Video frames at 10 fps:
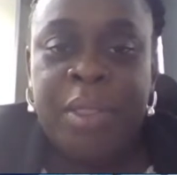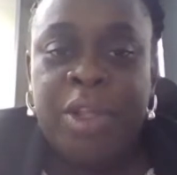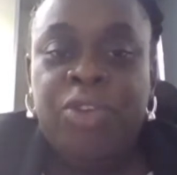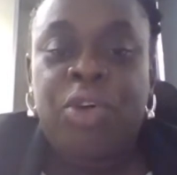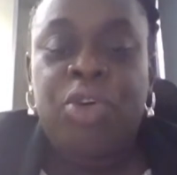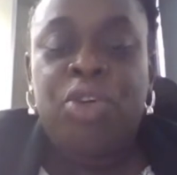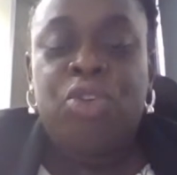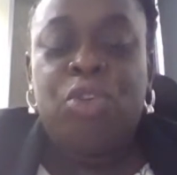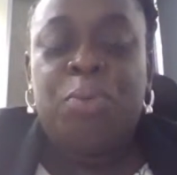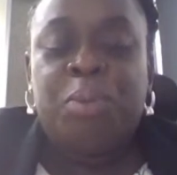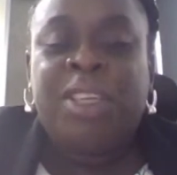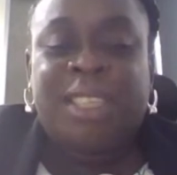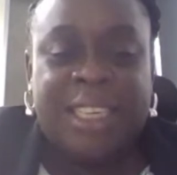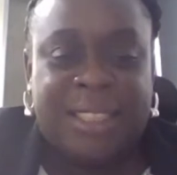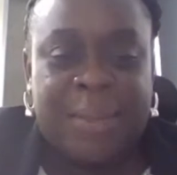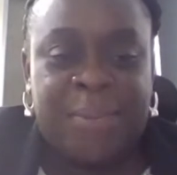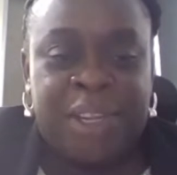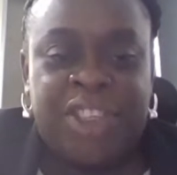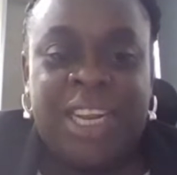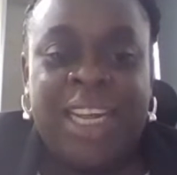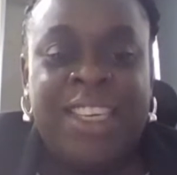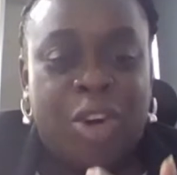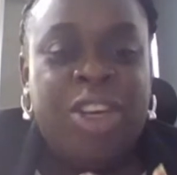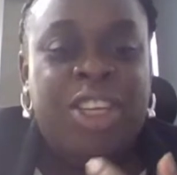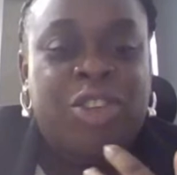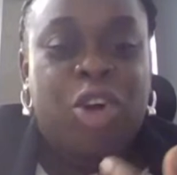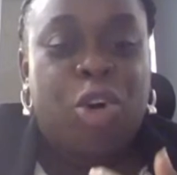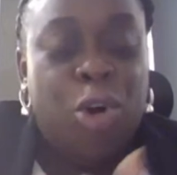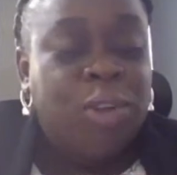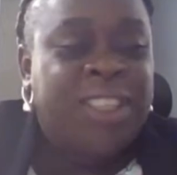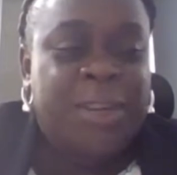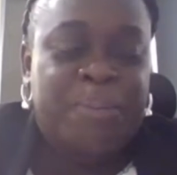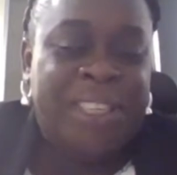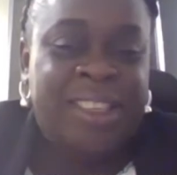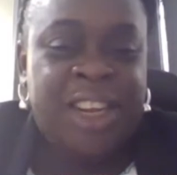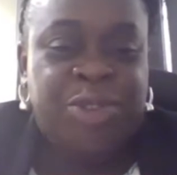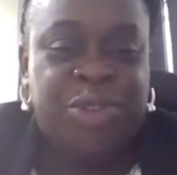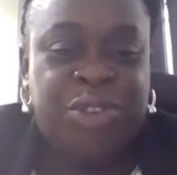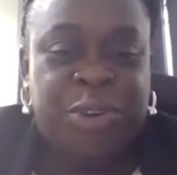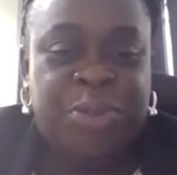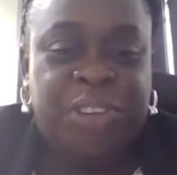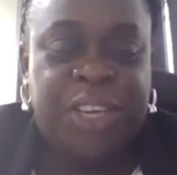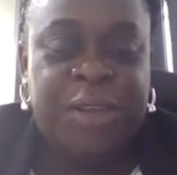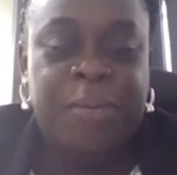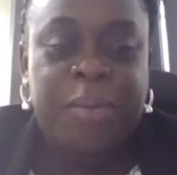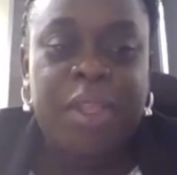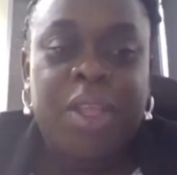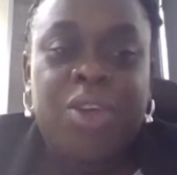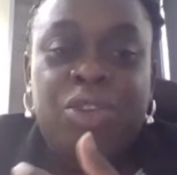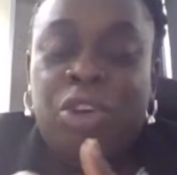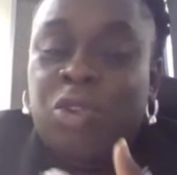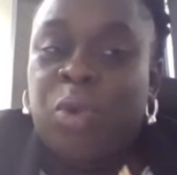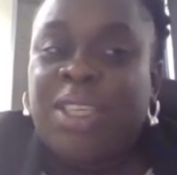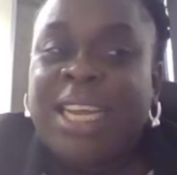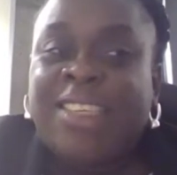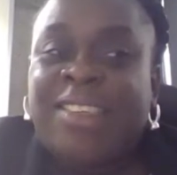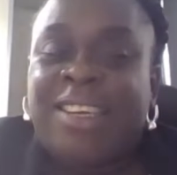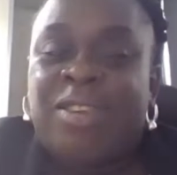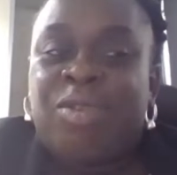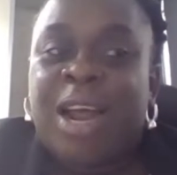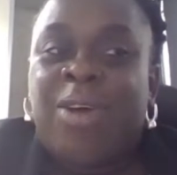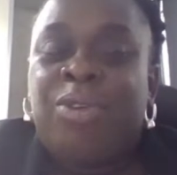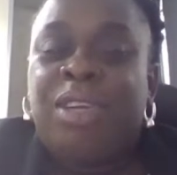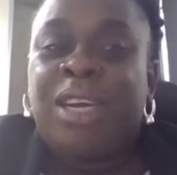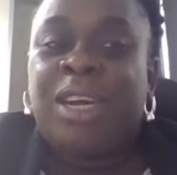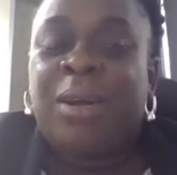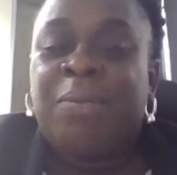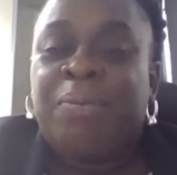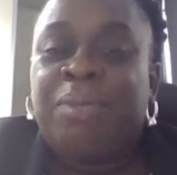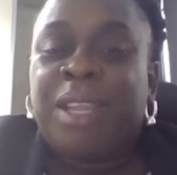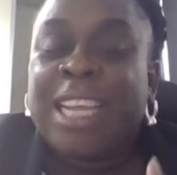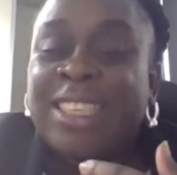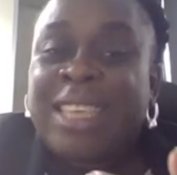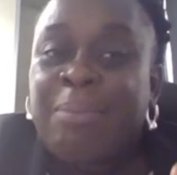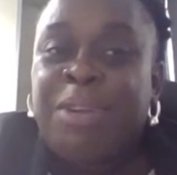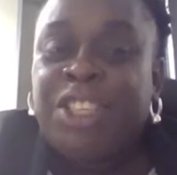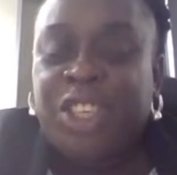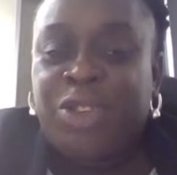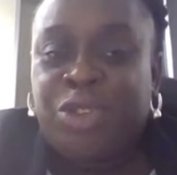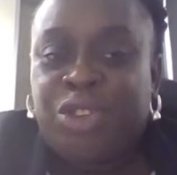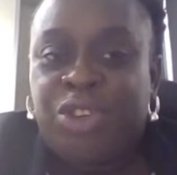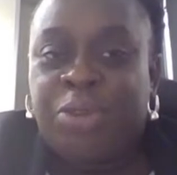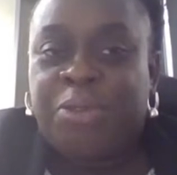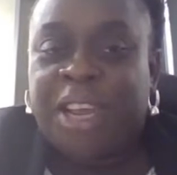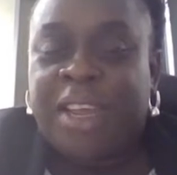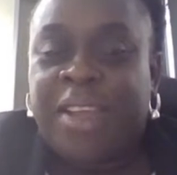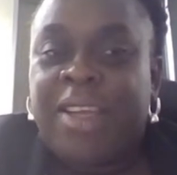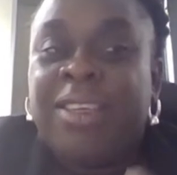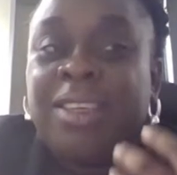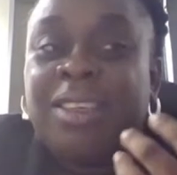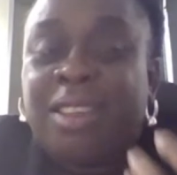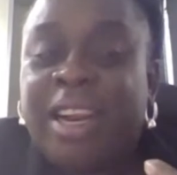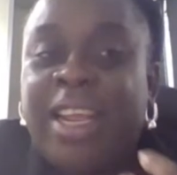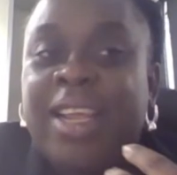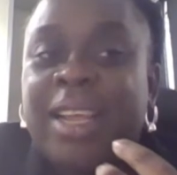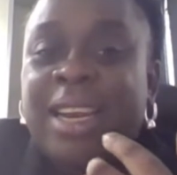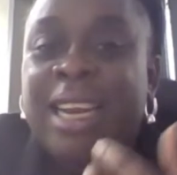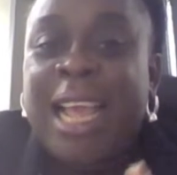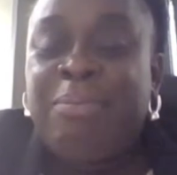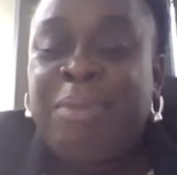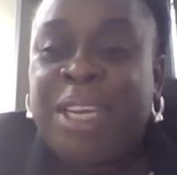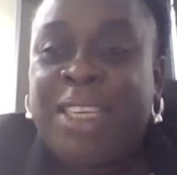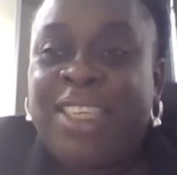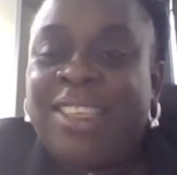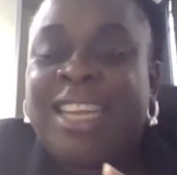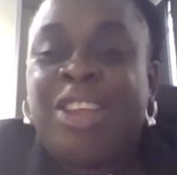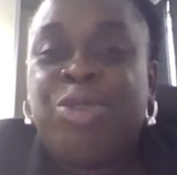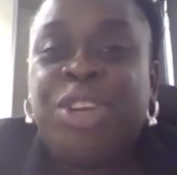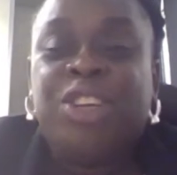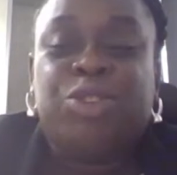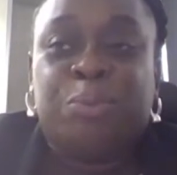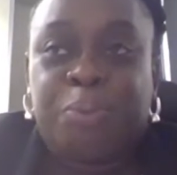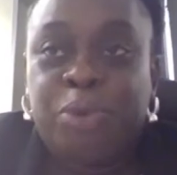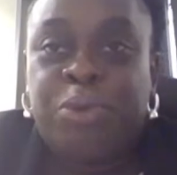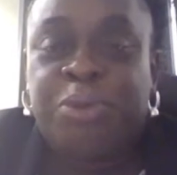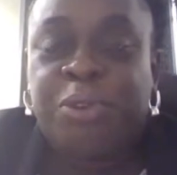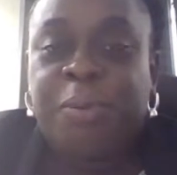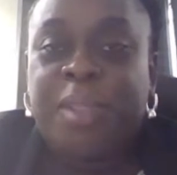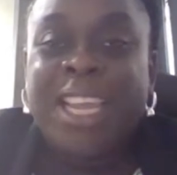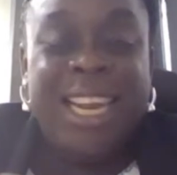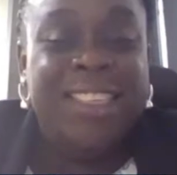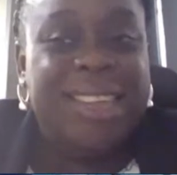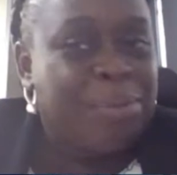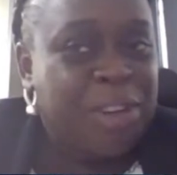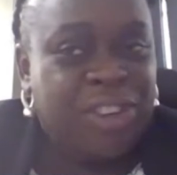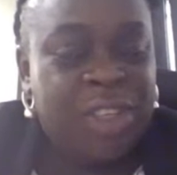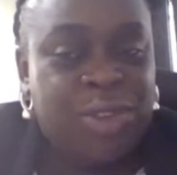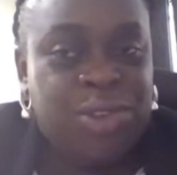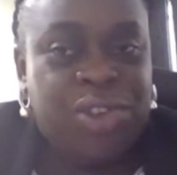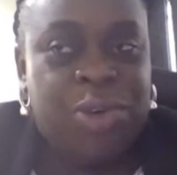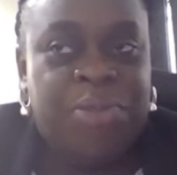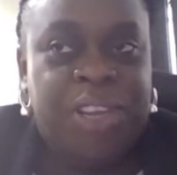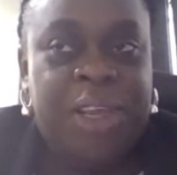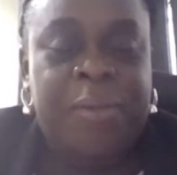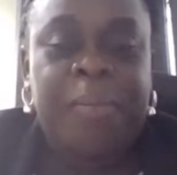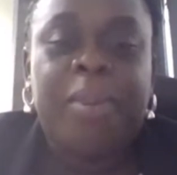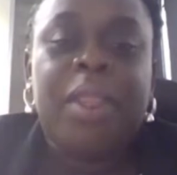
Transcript: So you must establish that the auditor owes the person a duty of care. Note what I said around establishing duty of care, the 3 liabilities that you need to prove in establishing duty of care.